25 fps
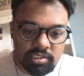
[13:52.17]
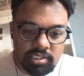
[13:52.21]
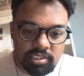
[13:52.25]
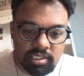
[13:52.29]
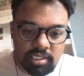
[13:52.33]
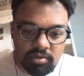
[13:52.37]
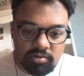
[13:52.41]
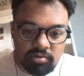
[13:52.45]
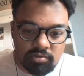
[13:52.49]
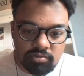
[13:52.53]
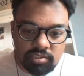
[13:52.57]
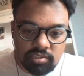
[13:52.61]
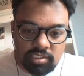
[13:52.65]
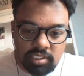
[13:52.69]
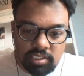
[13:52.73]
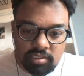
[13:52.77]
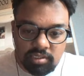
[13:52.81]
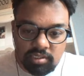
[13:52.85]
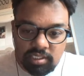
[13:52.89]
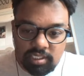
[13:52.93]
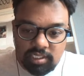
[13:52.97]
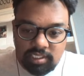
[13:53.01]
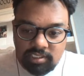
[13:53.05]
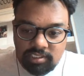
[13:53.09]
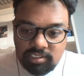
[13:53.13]
and skills that
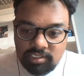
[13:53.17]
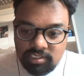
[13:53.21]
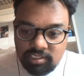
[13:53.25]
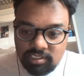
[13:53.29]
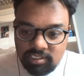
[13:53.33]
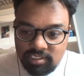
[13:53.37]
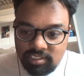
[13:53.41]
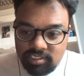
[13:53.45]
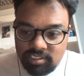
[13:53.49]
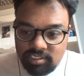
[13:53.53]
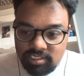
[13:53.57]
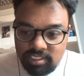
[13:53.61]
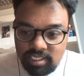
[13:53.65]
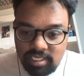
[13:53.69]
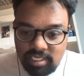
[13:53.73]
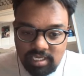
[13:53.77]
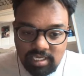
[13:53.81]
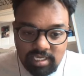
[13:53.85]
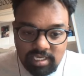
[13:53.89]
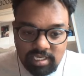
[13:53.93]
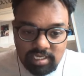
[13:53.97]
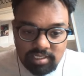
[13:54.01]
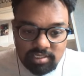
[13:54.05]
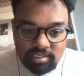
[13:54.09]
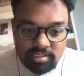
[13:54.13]
you need to
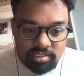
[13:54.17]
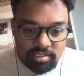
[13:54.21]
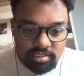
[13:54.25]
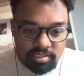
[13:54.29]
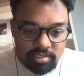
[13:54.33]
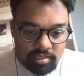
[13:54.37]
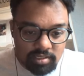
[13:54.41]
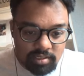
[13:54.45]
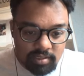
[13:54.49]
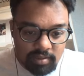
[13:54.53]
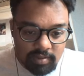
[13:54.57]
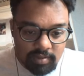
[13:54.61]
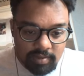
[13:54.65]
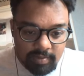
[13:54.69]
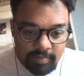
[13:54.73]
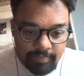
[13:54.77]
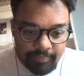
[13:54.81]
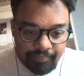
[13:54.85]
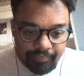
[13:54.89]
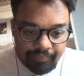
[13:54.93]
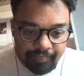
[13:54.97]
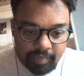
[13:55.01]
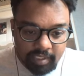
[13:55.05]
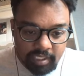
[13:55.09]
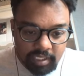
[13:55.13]
succeed.
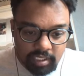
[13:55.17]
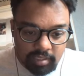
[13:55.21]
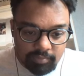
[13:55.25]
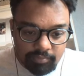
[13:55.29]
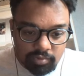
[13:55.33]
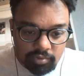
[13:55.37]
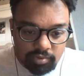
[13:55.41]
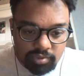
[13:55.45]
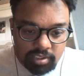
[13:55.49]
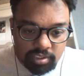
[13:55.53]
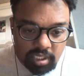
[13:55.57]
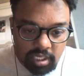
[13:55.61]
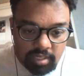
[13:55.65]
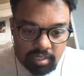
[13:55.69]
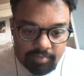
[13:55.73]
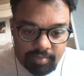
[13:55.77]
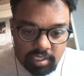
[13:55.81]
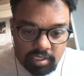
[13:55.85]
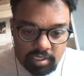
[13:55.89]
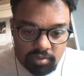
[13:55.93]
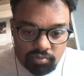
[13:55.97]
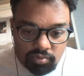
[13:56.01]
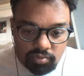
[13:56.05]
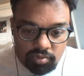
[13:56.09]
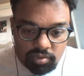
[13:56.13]
Your time
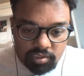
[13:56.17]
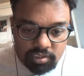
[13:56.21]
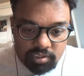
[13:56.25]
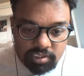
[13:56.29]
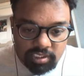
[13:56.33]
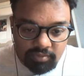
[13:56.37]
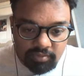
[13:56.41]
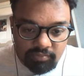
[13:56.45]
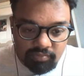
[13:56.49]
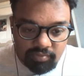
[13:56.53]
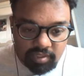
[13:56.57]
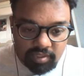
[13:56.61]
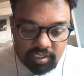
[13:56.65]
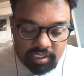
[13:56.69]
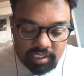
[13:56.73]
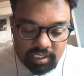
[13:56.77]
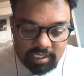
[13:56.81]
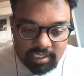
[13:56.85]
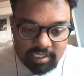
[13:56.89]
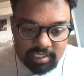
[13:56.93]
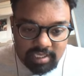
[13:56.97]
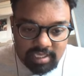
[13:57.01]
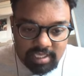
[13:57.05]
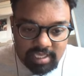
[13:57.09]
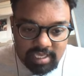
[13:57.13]
here will look something
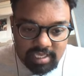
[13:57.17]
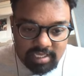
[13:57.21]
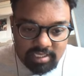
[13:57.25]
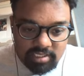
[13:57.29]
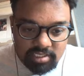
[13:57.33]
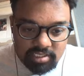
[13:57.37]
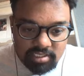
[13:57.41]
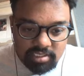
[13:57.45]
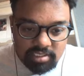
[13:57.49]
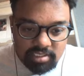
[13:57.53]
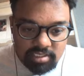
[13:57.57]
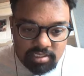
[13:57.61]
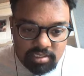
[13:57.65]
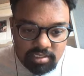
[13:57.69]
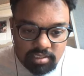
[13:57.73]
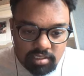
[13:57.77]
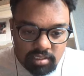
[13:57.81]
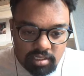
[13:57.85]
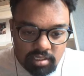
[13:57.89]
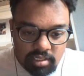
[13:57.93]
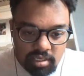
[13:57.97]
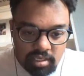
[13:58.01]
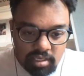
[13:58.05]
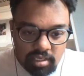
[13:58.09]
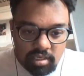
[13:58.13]
like this.
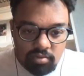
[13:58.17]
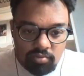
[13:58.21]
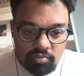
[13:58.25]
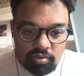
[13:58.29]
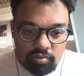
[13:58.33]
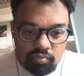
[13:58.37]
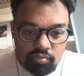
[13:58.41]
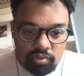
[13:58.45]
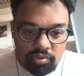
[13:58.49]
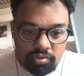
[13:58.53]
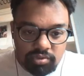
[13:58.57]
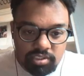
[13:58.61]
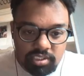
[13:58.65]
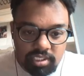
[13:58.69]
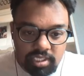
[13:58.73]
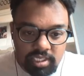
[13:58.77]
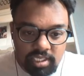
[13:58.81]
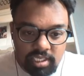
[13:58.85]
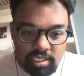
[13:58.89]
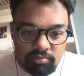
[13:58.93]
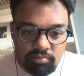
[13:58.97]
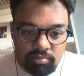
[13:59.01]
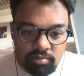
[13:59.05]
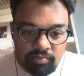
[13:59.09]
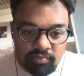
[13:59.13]
We want to
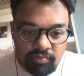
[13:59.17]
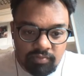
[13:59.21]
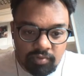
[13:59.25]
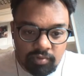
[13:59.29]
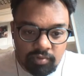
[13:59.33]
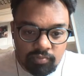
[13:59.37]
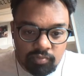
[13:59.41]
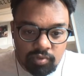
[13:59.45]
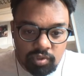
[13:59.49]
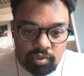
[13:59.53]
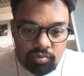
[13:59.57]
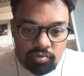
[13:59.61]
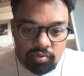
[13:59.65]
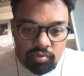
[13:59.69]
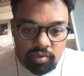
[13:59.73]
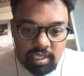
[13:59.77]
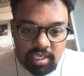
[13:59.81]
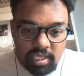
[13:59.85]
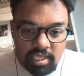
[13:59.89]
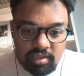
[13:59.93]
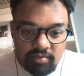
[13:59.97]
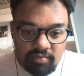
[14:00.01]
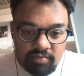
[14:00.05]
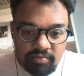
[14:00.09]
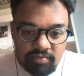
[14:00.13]
hear from you
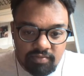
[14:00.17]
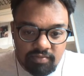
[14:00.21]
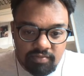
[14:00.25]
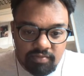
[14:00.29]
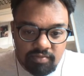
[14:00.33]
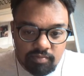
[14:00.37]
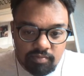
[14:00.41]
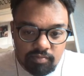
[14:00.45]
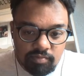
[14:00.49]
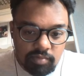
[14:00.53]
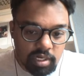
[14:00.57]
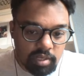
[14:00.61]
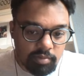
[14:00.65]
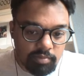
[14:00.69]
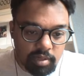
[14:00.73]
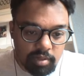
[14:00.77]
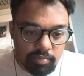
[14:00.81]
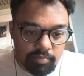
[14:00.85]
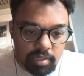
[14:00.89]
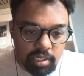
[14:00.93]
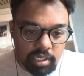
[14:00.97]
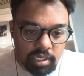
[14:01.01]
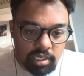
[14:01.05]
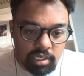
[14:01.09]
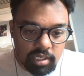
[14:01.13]
if, blah, blah,
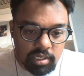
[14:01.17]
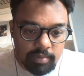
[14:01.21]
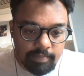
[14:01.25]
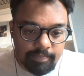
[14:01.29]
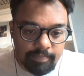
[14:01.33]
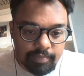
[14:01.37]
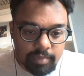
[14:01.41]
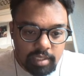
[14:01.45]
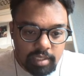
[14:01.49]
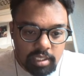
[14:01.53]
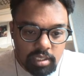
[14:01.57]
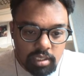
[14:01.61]
blah.